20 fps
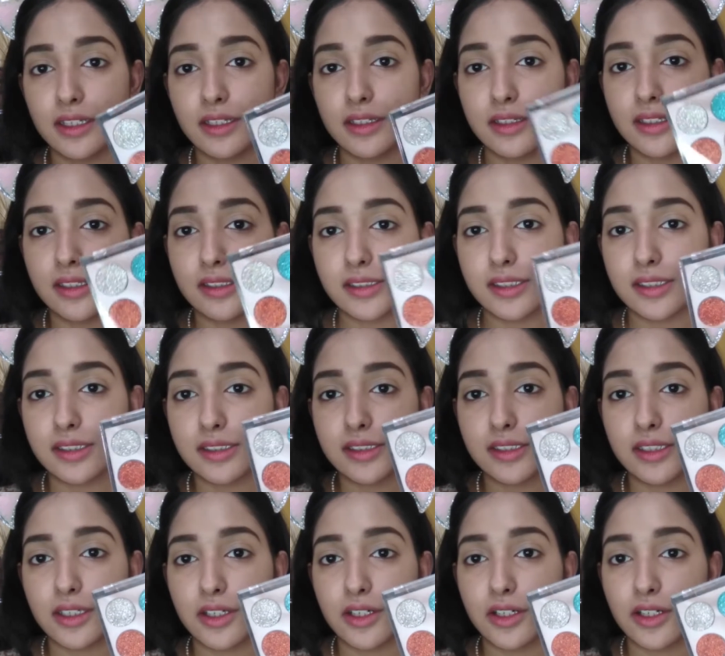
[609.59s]
This is
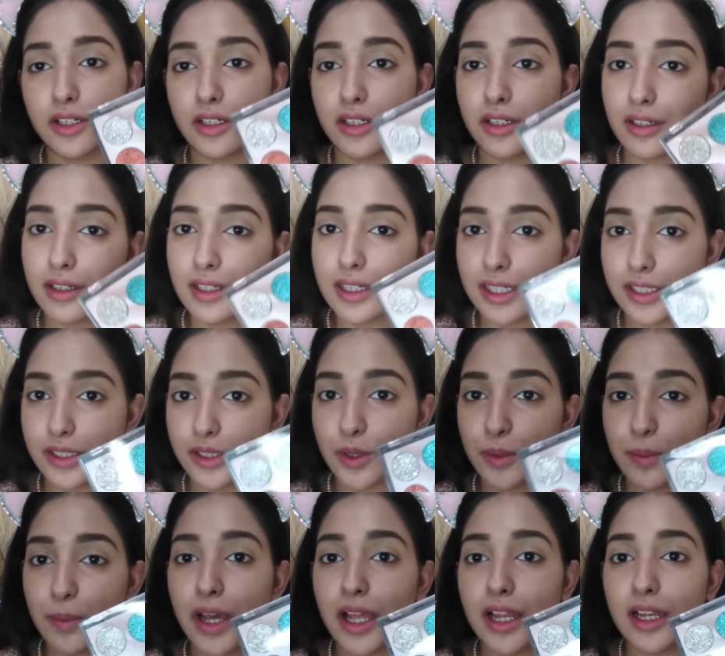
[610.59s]
their glitter
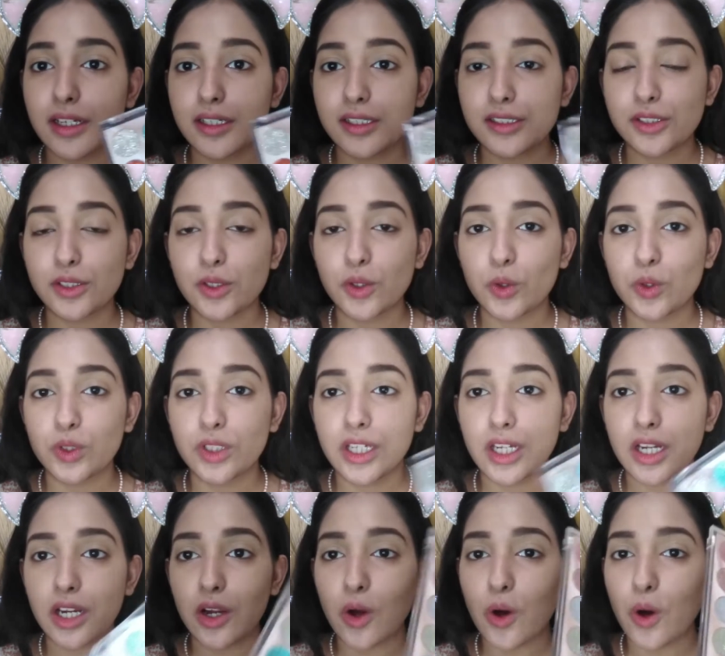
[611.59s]
palette, so they
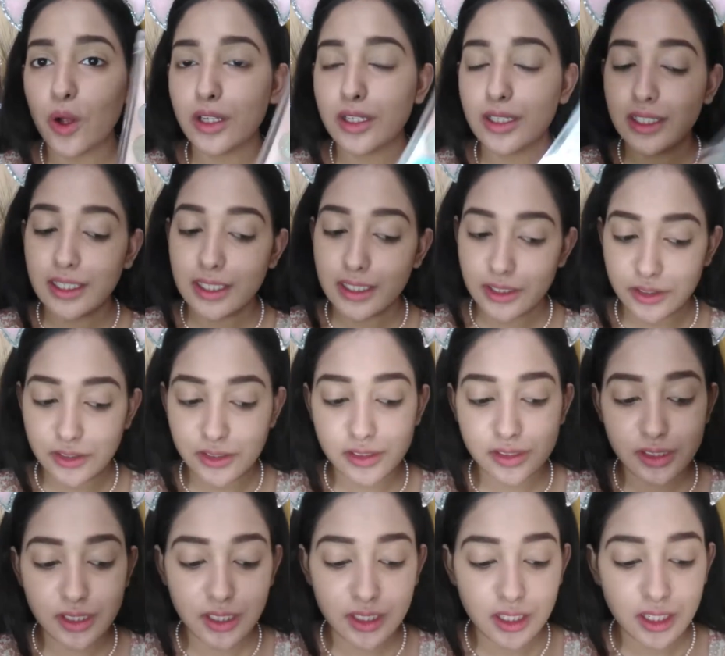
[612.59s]
are all glitters
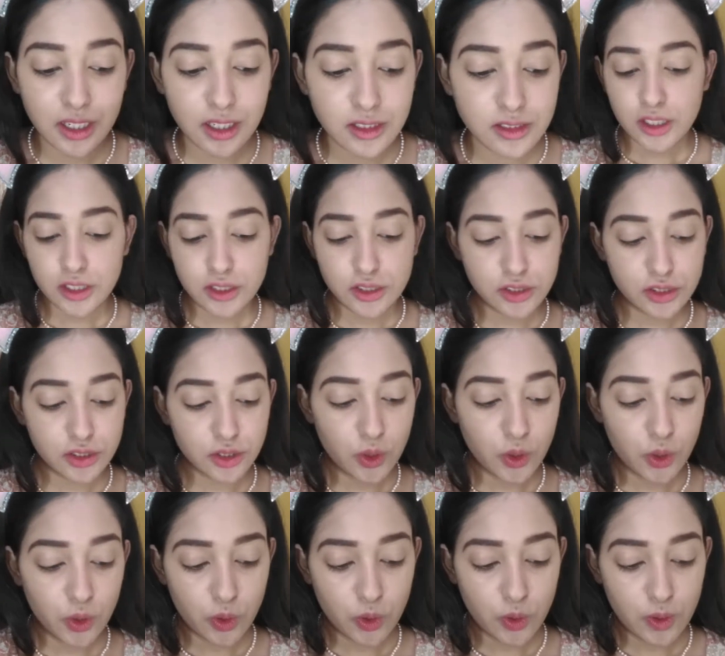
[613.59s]
in it.
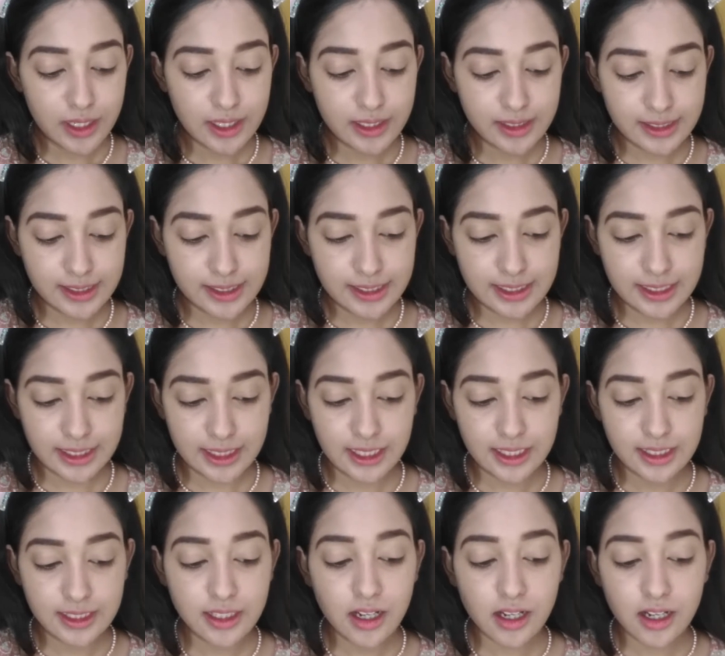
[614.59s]
So let's see
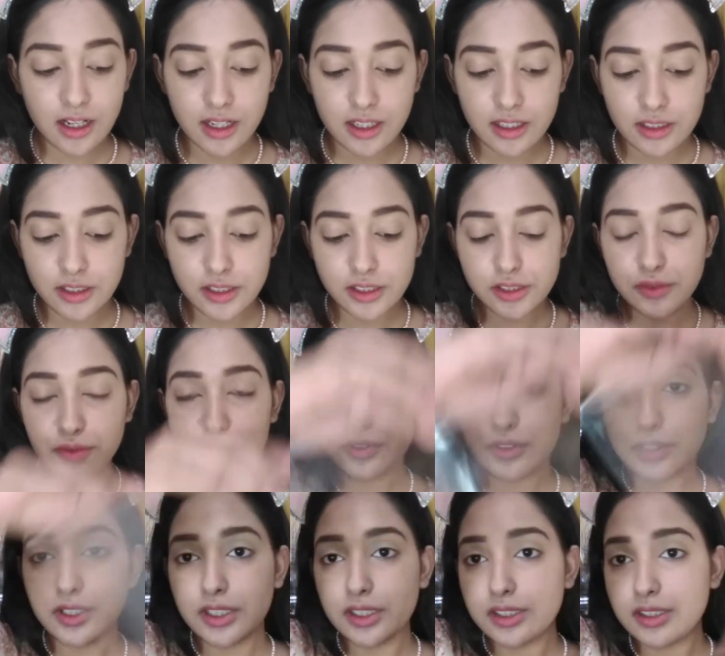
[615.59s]
the colors
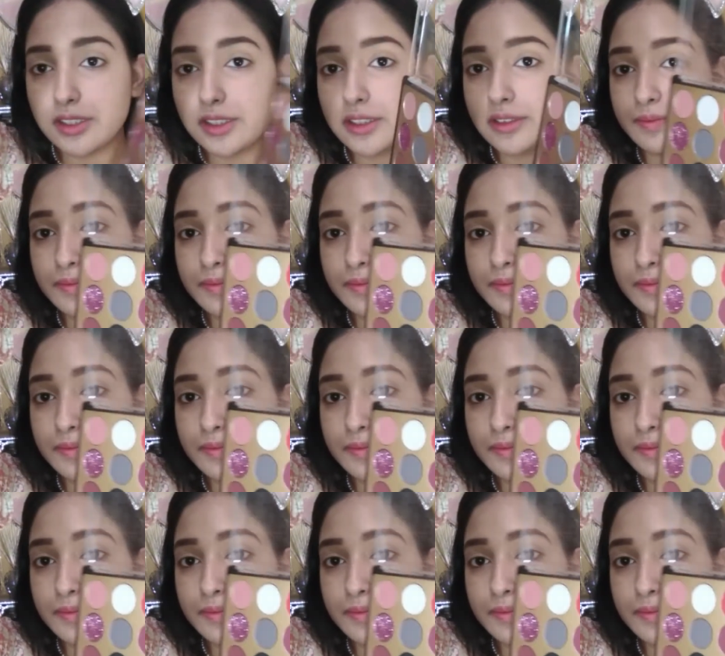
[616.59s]
first.